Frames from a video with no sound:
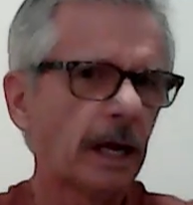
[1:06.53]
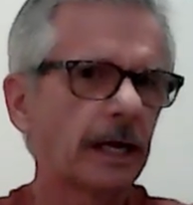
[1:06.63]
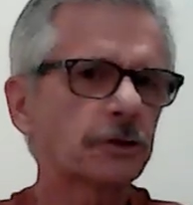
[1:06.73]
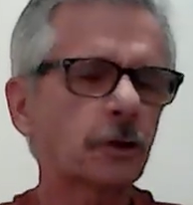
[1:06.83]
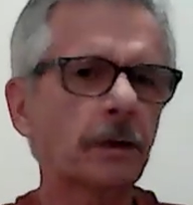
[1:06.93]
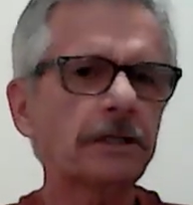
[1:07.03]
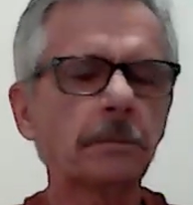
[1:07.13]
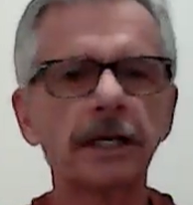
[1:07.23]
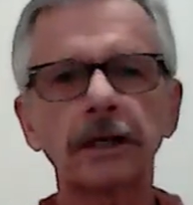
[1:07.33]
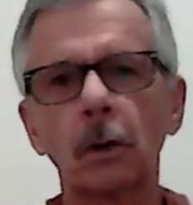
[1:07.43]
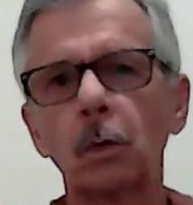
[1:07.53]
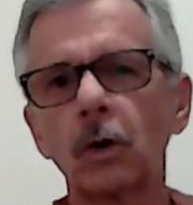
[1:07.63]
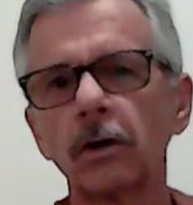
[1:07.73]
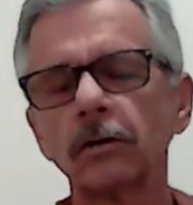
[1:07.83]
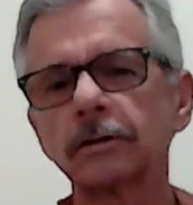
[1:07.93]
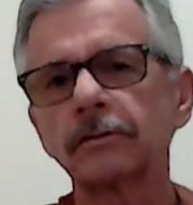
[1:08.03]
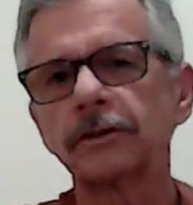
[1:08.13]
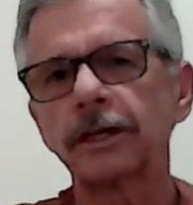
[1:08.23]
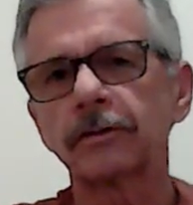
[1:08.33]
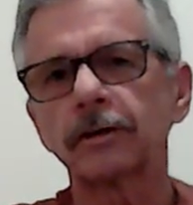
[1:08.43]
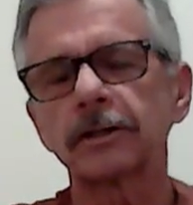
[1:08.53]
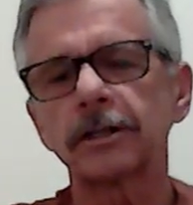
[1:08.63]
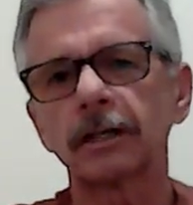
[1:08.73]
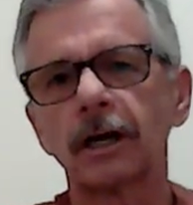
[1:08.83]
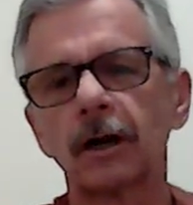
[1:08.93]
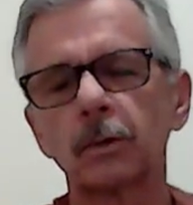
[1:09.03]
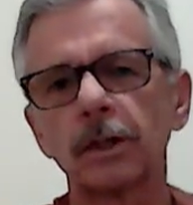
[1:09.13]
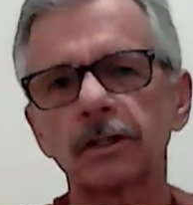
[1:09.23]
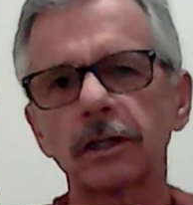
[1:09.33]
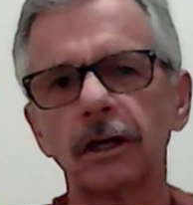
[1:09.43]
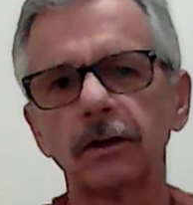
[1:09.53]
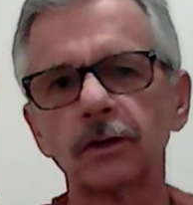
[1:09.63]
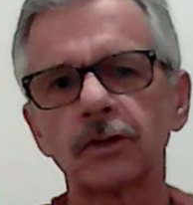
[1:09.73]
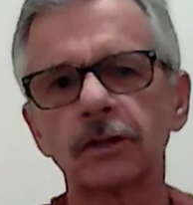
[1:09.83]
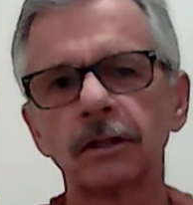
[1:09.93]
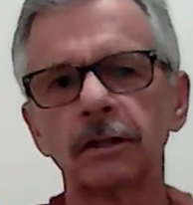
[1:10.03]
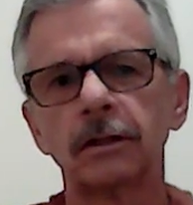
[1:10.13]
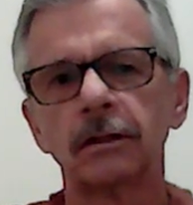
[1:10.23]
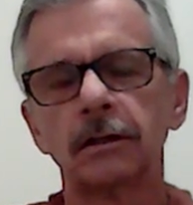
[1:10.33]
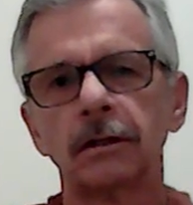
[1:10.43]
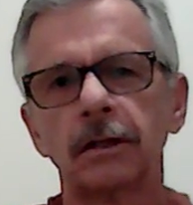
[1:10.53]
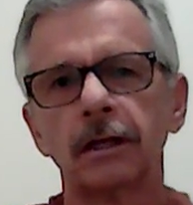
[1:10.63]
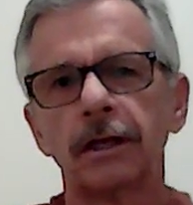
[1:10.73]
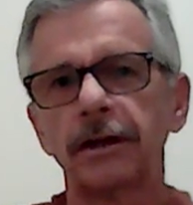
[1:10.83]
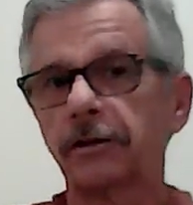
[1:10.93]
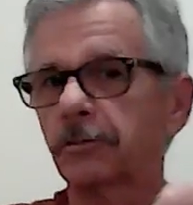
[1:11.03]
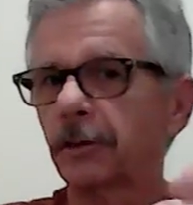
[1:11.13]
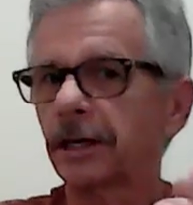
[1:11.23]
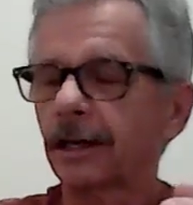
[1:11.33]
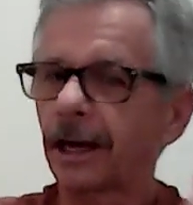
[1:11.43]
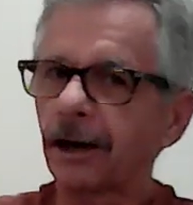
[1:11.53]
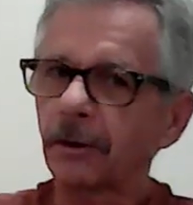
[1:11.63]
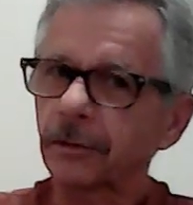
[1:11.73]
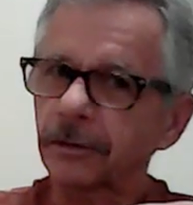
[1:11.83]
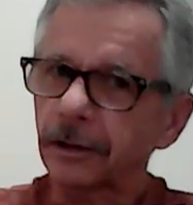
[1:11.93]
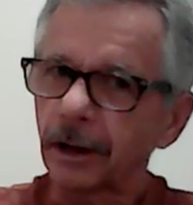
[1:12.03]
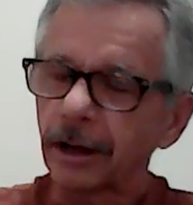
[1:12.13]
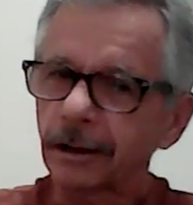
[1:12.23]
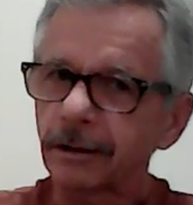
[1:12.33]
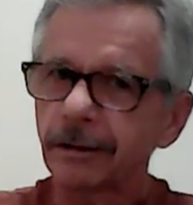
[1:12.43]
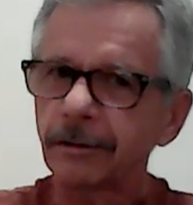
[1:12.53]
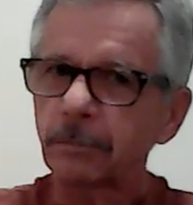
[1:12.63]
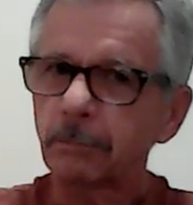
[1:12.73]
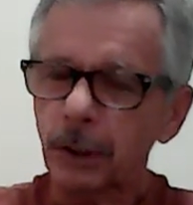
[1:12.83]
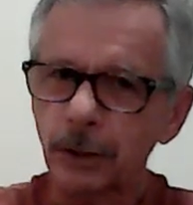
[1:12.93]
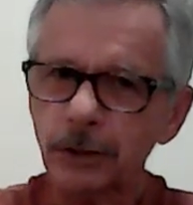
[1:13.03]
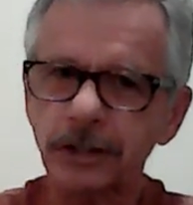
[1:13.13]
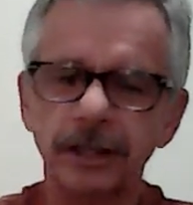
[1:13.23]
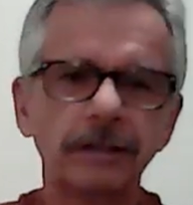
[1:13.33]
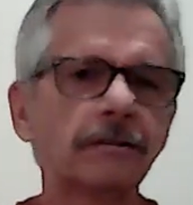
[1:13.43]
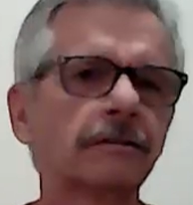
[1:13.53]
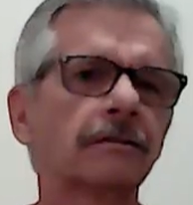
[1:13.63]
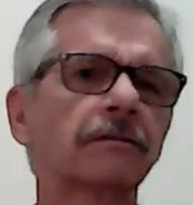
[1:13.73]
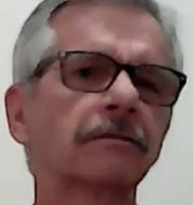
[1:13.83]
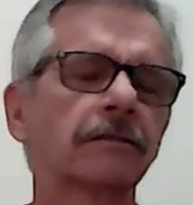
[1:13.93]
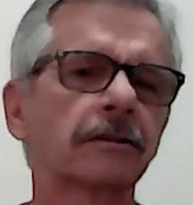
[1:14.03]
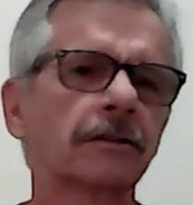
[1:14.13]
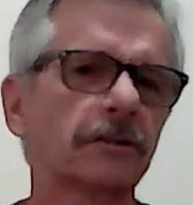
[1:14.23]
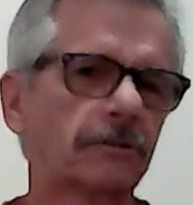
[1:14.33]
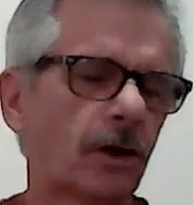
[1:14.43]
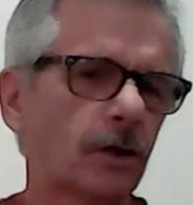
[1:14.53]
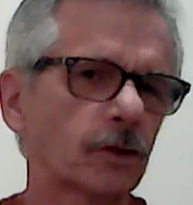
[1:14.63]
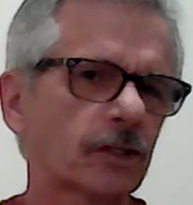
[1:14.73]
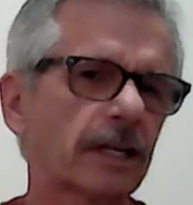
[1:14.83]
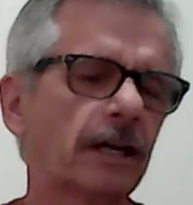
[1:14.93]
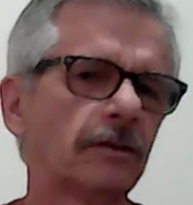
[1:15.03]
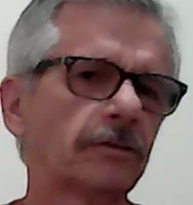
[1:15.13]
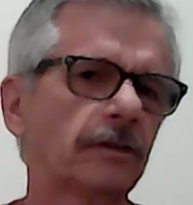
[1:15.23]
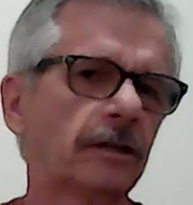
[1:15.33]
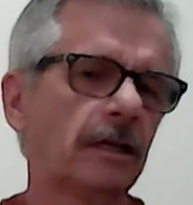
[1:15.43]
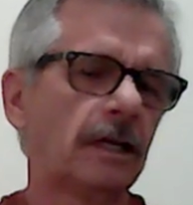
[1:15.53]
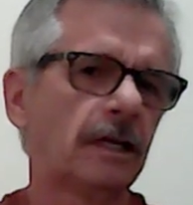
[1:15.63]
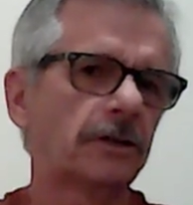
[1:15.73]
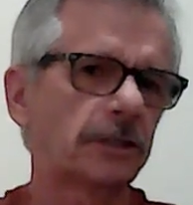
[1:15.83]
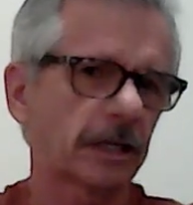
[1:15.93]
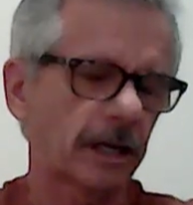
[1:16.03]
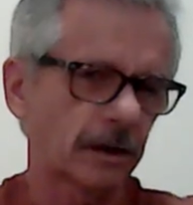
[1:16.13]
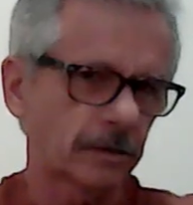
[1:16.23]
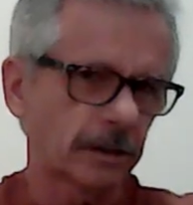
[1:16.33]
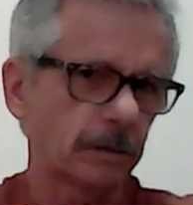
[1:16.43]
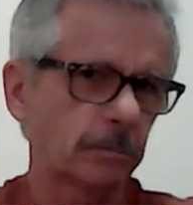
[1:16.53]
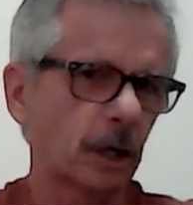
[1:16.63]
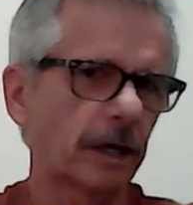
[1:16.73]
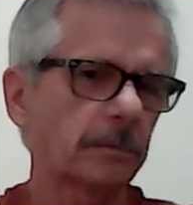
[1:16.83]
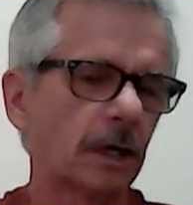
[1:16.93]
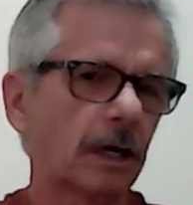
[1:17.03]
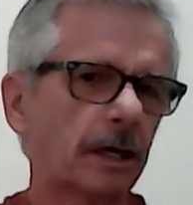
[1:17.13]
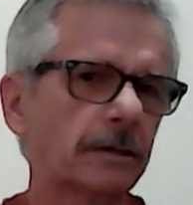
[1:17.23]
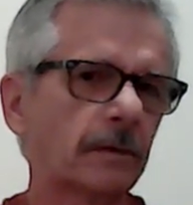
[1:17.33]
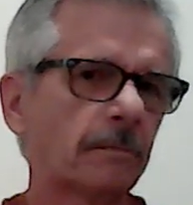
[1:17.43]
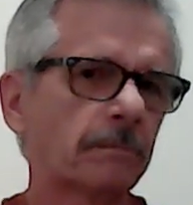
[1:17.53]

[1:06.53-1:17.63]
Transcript: It's going to make a world of difference in our results if we allow the person, the false self, to govern the body-mind,